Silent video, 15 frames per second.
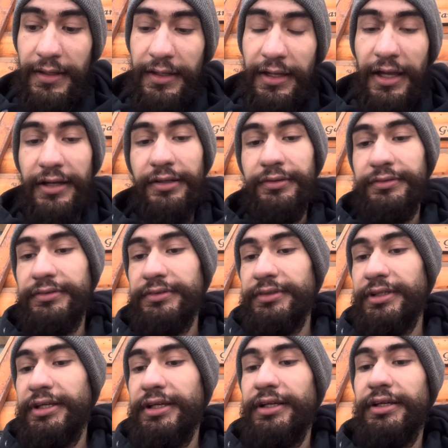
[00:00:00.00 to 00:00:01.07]
And
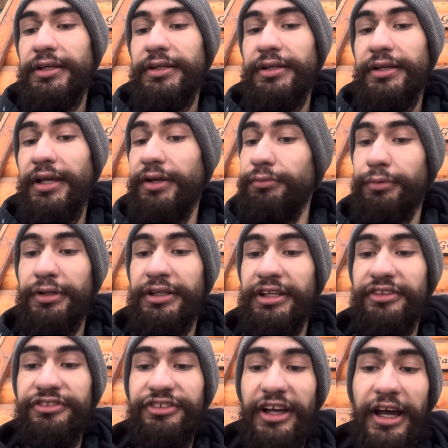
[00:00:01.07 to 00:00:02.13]
it really
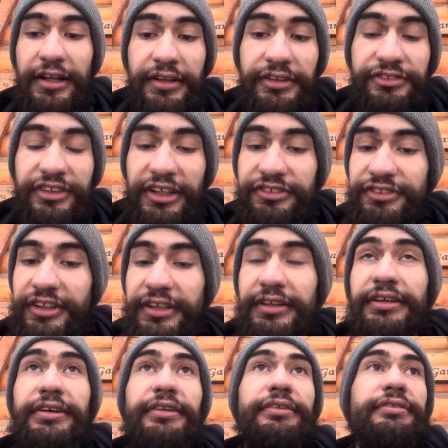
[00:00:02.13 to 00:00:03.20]
is sad and disgusting
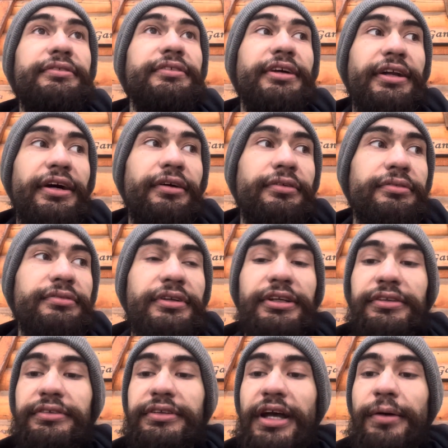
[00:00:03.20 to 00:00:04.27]
that,
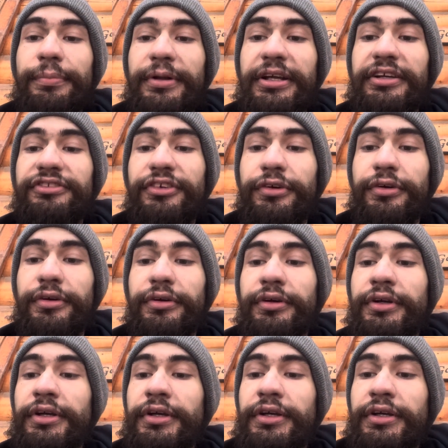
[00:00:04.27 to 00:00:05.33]
that companies are,
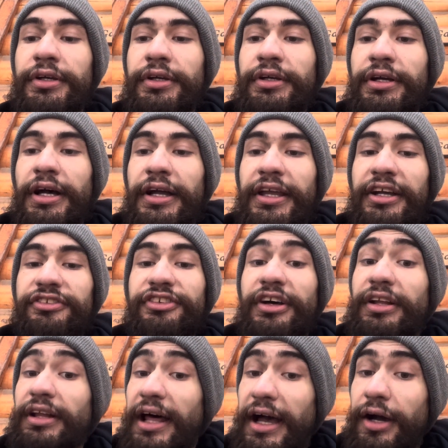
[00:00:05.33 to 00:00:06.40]
I guess,
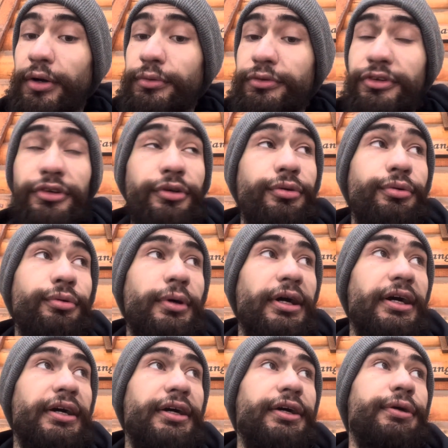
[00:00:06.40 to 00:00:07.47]
allowed
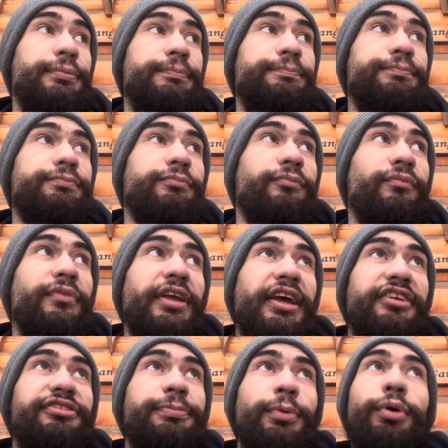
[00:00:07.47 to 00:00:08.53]
to
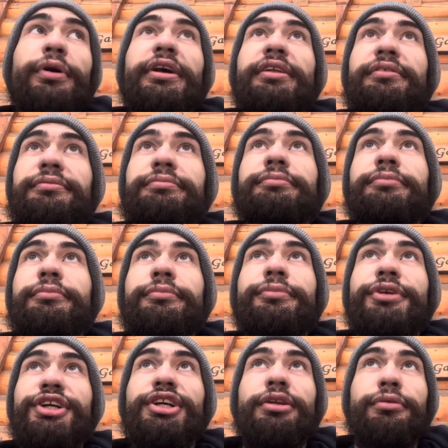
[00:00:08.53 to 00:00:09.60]
exploit
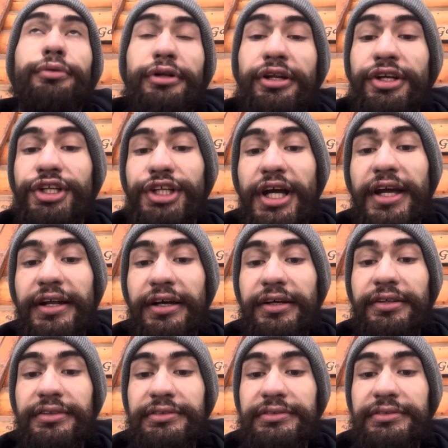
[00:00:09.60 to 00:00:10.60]
children in China,